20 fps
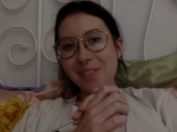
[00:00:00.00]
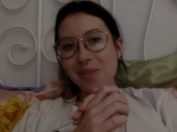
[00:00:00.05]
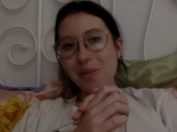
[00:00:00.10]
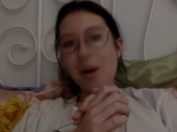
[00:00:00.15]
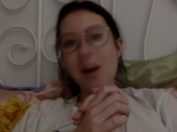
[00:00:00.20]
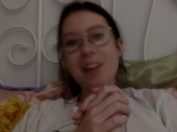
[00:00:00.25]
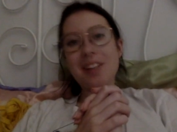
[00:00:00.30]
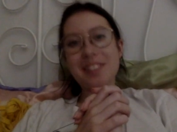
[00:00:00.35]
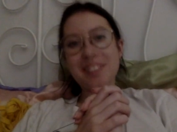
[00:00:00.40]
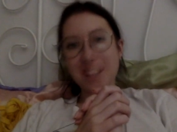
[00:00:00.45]

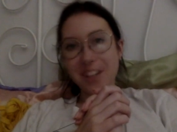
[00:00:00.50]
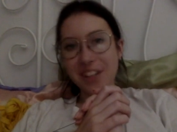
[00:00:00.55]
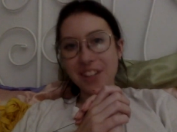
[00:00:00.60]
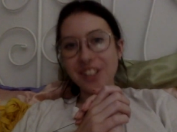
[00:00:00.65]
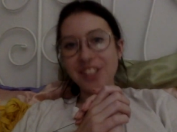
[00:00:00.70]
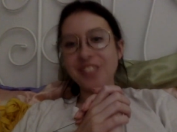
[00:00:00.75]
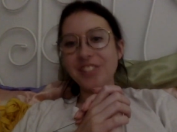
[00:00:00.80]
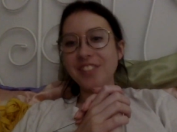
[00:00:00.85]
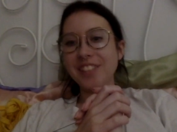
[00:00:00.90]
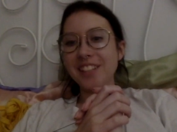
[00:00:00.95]
Well done,
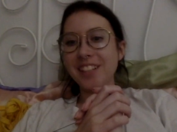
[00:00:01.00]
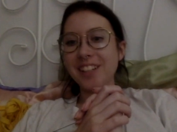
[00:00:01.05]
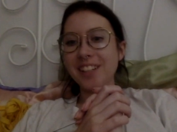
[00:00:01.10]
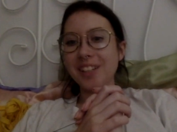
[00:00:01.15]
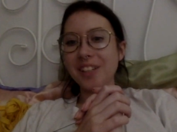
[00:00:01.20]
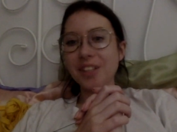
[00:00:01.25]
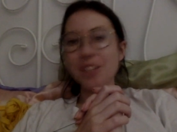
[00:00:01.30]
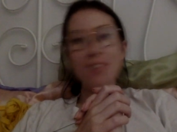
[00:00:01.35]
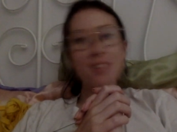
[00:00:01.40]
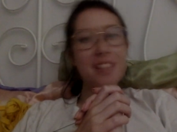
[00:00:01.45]
Olivia.
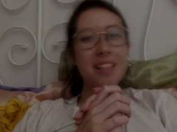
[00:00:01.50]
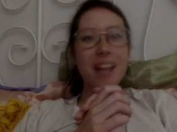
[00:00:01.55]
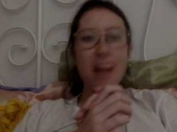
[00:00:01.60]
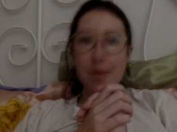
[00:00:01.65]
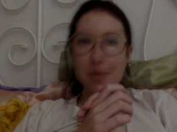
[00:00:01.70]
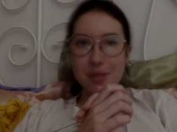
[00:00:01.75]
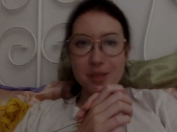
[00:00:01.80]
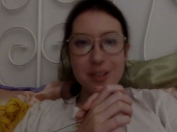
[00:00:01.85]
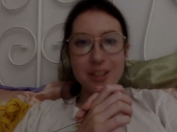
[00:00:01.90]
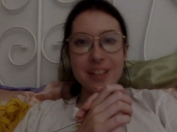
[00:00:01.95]
You did
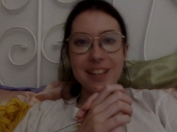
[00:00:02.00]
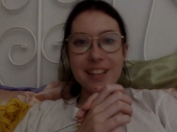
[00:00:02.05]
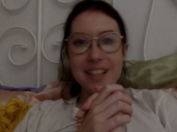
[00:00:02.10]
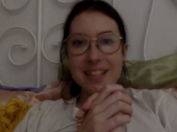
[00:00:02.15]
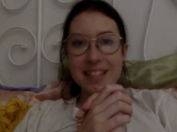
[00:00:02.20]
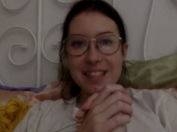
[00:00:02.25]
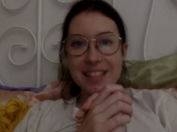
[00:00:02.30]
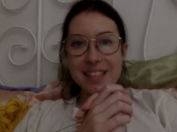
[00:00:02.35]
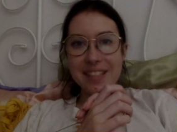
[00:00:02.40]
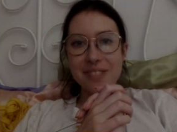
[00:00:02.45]
absolutely
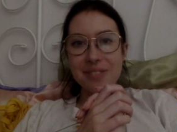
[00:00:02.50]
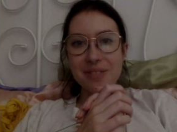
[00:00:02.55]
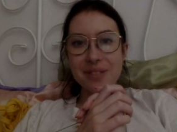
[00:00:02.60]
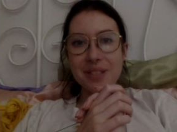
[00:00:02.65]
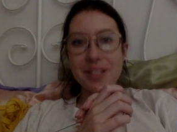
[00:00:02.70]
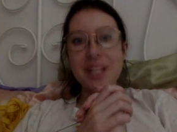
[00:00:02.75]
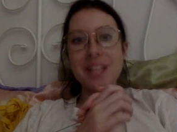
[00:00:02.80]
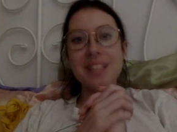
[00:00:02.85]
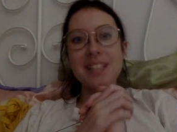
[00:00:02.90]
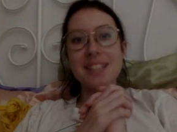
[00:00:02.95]
nothing this
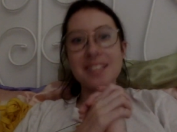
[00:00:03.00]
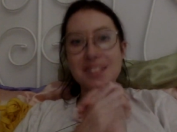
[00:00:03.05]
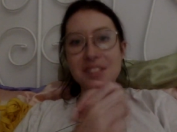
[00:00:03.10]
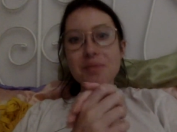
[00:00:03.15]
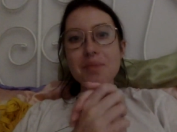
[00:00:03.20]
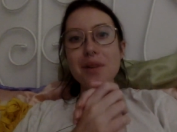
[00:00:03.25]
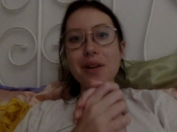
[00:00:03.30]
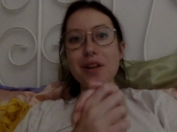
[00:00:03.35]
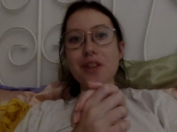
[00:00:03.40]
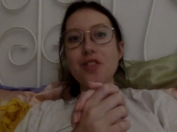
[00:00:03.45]
week and still
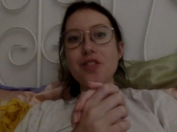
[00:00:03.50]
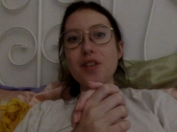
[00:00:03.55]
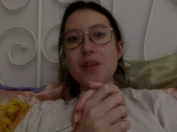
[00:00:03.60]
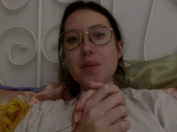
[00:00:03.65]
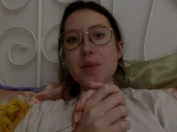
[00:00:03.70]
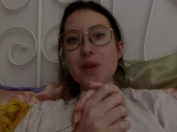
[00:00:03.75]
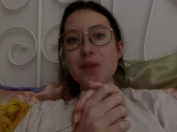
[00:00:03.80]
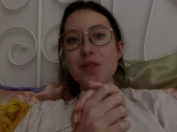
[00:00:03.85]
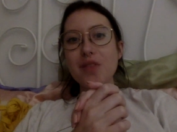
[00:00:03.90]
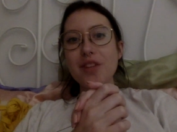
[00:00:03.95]
made a
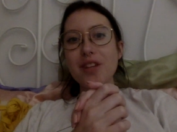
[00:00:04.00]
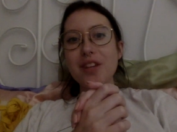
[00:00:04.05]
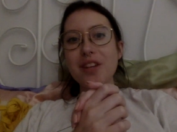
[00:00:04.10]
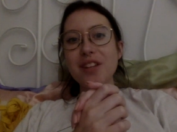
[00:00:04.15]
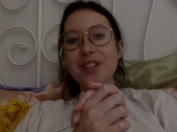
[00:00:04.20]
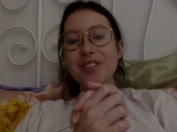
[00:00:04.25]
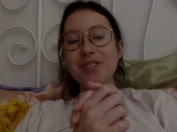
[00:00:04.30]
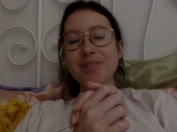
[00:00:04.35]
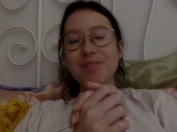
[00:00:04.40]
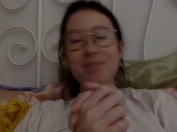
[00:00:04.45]
30-minute video?
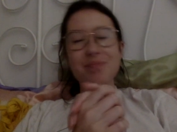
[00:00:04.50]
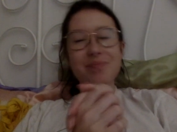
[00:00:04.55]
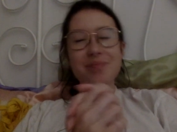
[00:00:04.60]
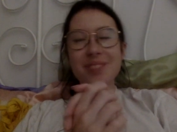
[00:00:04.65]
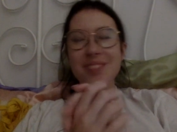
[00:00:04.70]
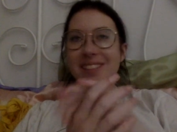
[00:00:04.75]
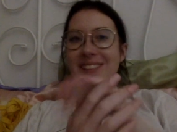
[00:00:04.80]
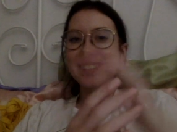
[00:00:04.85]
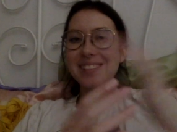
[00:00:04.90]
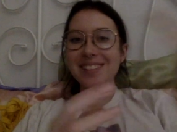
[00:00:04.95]

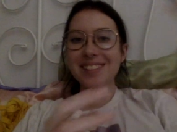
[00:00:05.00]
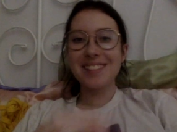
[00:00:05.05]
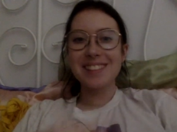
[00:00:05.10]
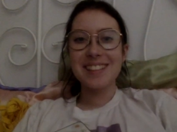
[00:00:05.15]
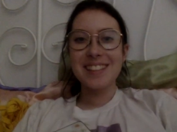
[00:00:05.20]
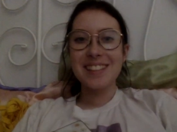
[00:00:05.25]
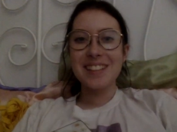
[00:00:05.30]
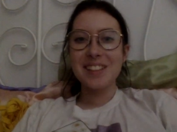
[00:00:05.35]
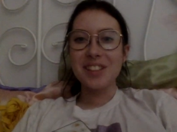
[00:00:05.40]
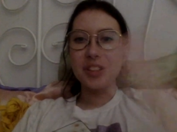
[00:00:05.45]

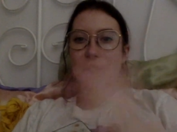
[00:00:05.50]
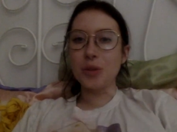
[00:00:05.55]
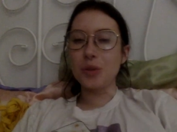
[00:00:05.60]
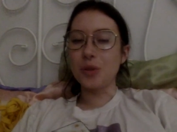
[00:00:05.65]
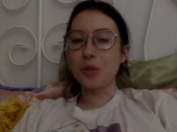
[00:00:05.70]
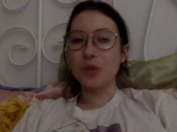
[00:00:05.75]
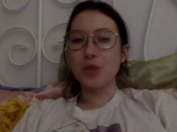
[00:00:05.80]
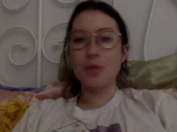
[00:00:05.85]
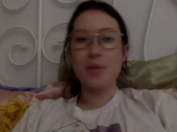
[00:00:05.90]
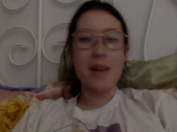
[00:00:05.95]

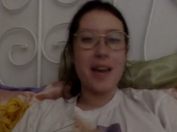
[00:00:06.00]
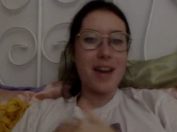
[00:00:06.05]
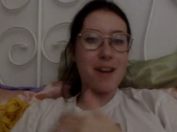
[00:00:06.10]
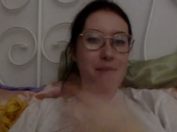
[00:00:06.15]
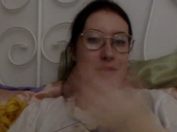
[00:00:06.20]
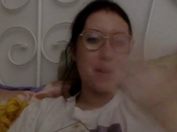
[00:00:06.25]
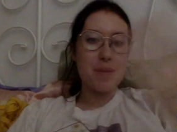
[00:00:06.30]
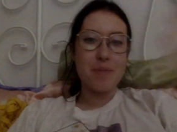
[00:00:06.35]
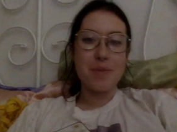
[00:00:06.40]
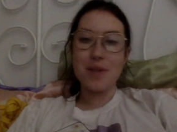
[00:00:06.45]
YouTube,
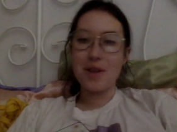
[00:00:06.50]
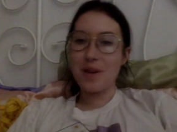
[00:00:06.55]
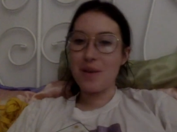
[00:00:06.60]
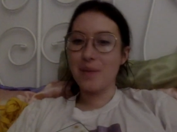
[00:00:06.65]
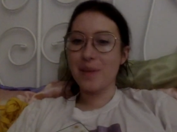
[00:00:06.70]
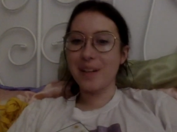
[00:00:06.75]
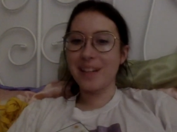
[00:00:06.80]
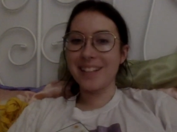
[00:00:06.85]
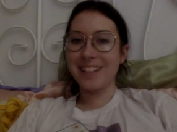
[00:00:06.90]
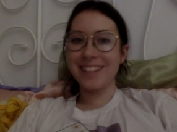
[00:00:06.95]
hand me a play
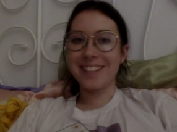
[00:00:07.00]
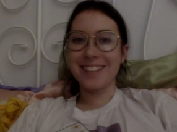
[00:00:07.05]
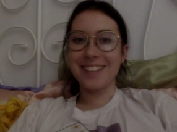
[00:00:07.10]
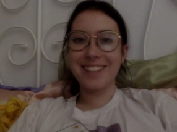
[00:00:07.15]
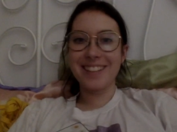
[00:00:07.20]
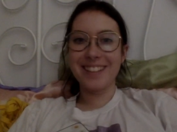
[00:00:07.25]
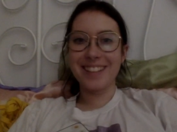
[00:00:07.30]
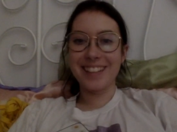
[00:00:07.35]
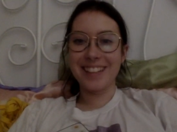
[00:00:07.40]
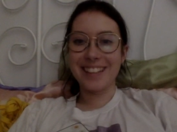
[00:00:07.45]
button.
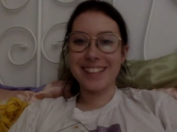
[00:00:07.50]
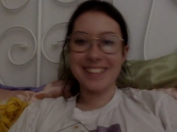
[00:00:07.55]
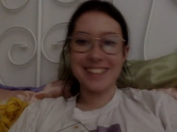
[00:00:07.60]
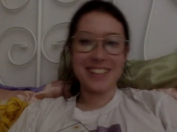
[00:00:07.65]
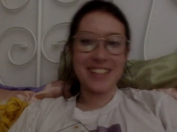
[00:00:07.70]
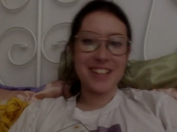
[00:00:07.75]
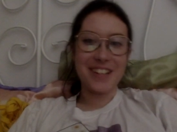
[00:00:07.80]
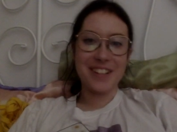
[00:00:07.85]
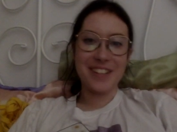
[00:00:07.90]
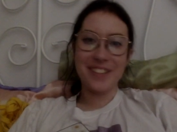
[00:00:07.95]
Let's
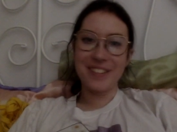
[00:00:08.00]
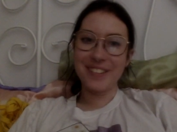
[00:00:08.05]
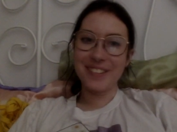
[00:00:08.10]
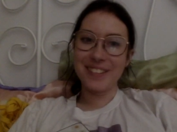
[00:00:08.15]
go.